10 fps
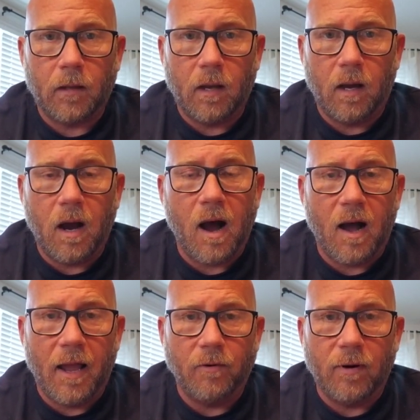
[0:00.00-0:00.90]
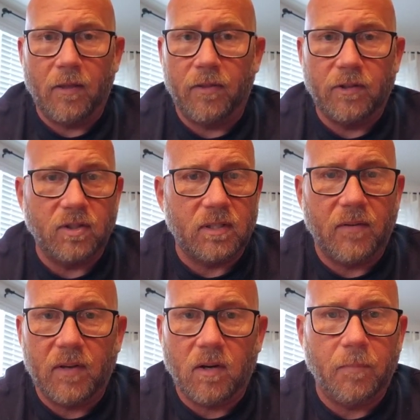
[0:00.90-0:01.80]
high rather than just
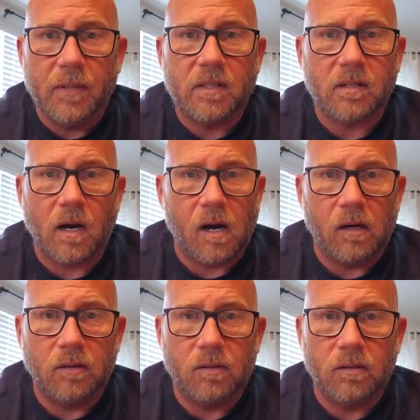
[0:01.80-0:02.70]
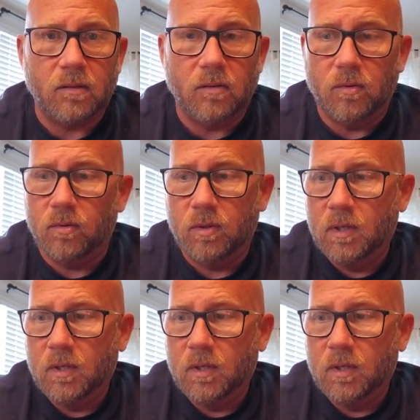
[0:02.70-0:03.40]
giving out a business card to